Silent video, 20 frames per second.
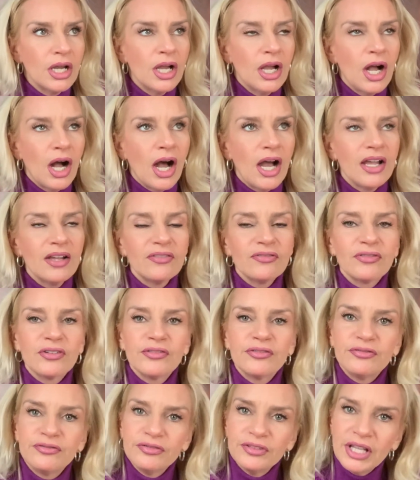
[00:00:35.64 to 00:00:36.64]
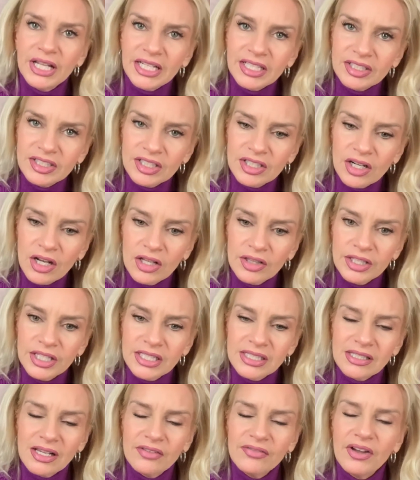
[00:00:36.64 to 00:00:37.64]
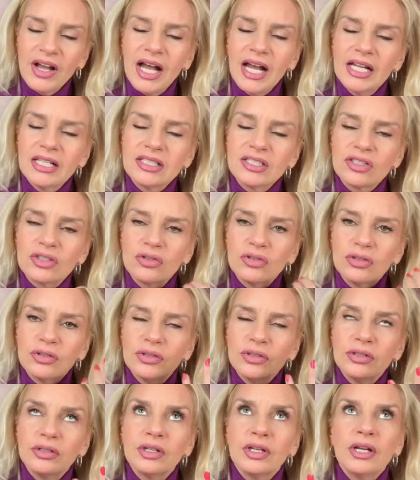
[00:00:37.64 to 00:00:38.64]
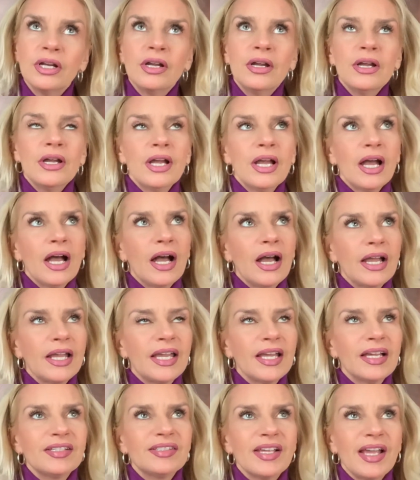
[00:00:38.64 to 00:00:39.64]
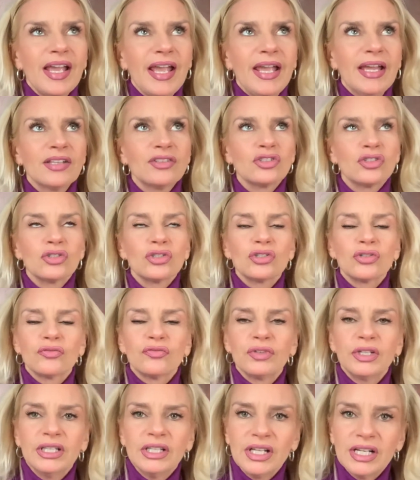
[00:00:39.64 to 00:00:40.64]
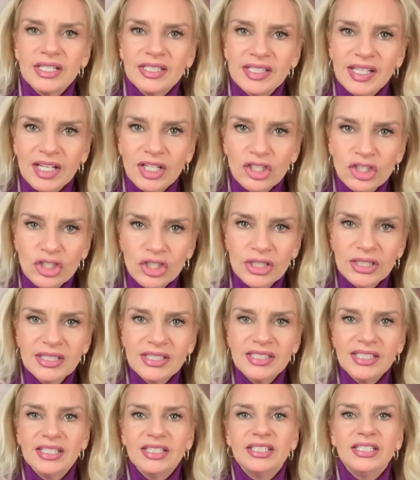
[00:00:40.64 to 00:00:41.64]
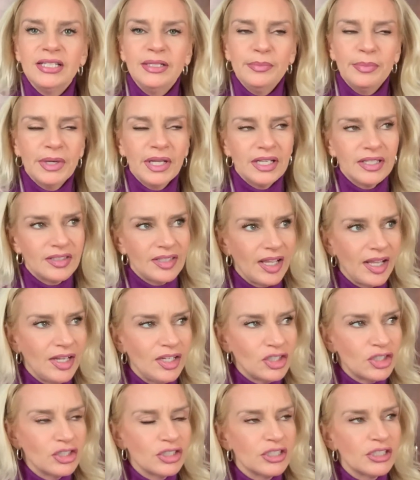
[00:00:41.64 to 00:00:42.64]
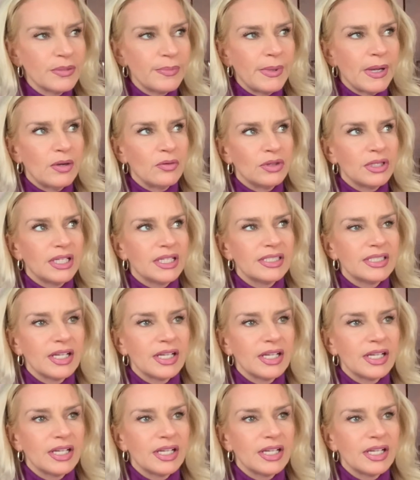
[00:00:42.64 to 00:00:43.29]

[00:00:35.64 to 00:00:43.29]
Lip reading: I have reflected on this. I've had certain, answers or realizations in deep meditations about this.